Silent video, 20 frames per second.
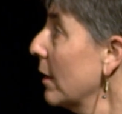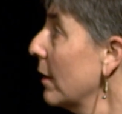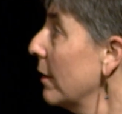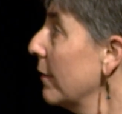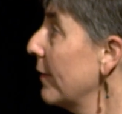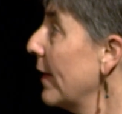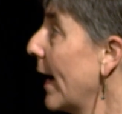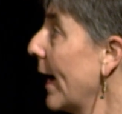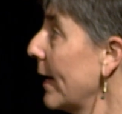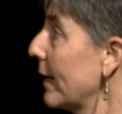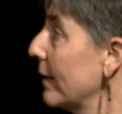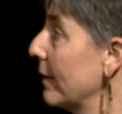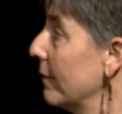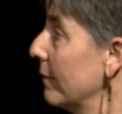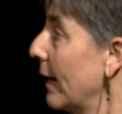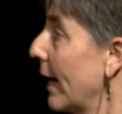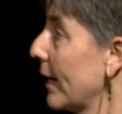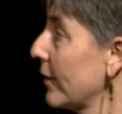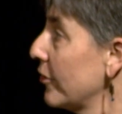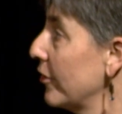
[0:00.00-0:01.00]
That
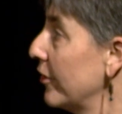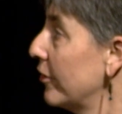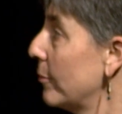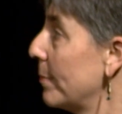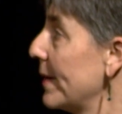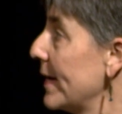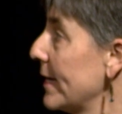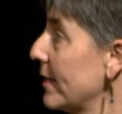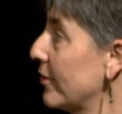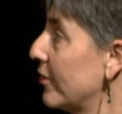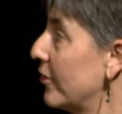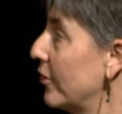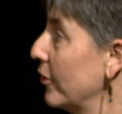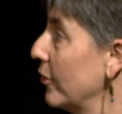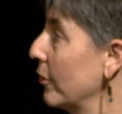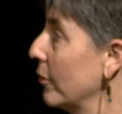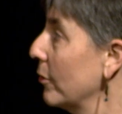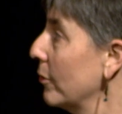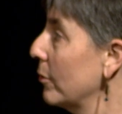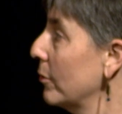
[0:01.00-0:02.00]
actually speaks
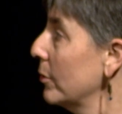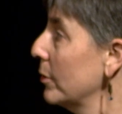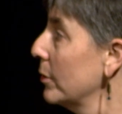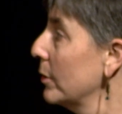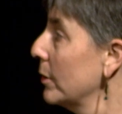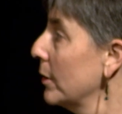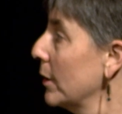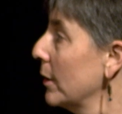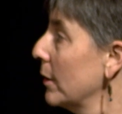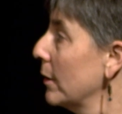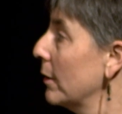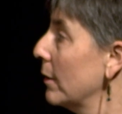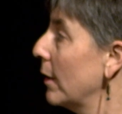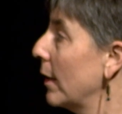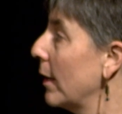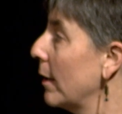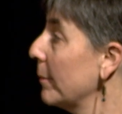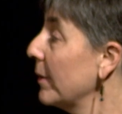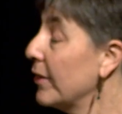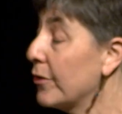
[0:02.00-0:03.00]
to
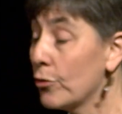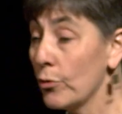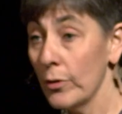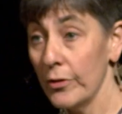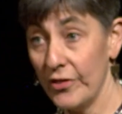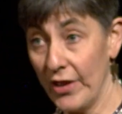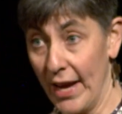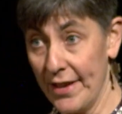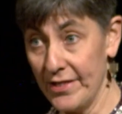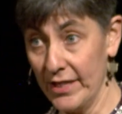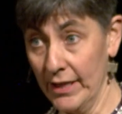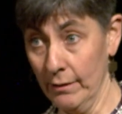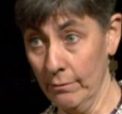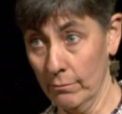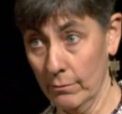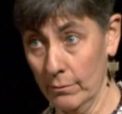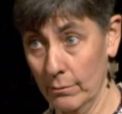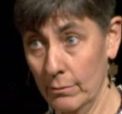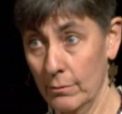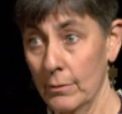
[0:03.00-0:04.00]
historicizing,
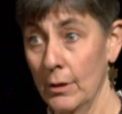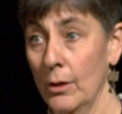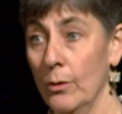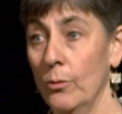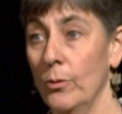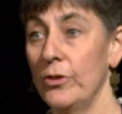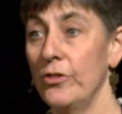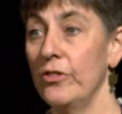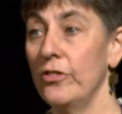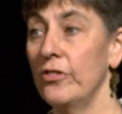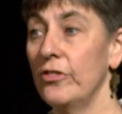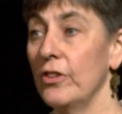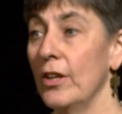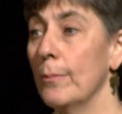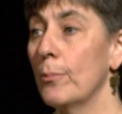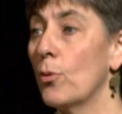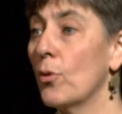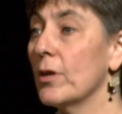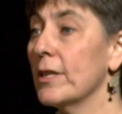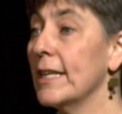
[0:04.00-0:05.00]
which is
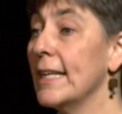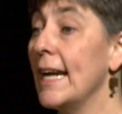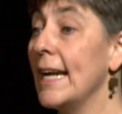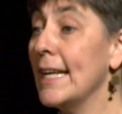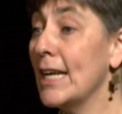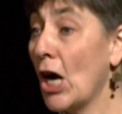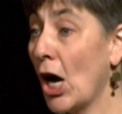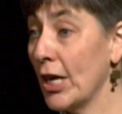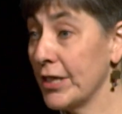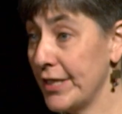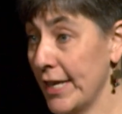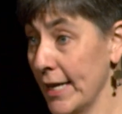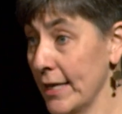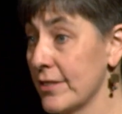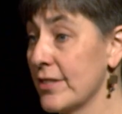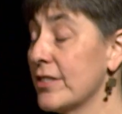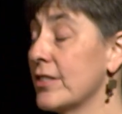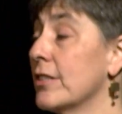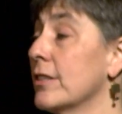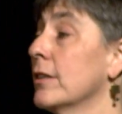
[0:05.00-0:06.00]
important in any
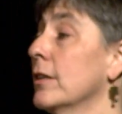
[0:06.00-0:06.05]
context,